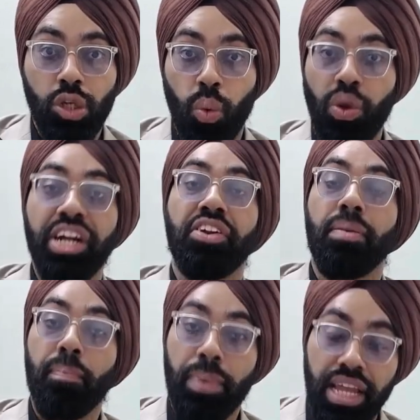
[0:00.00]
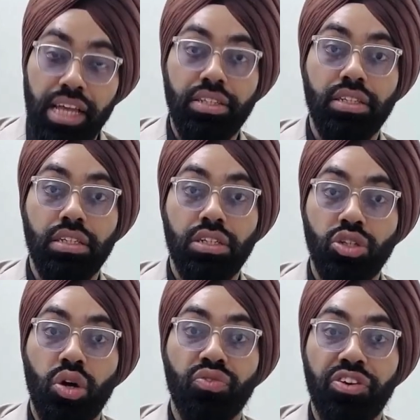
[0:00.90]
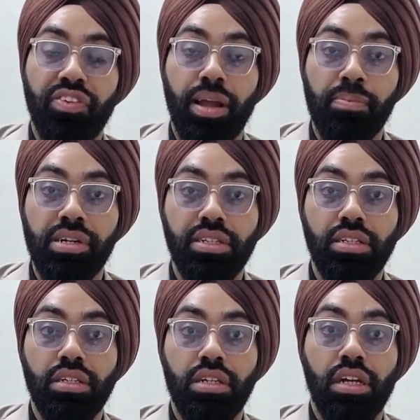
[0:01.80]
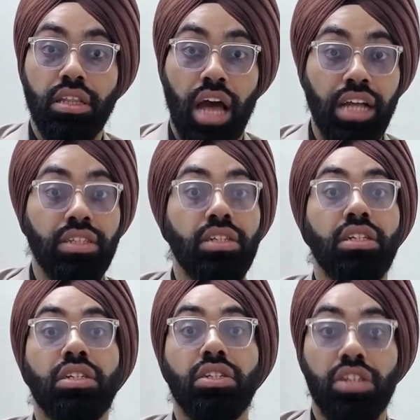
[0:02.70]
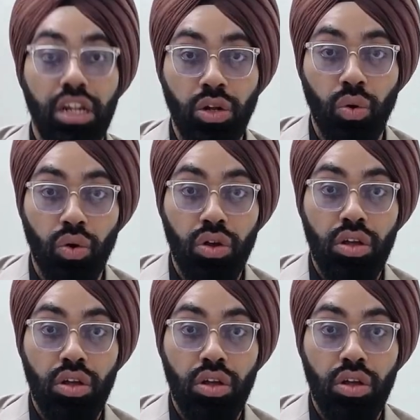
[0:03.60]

Will it replace software developers? The answer is still no.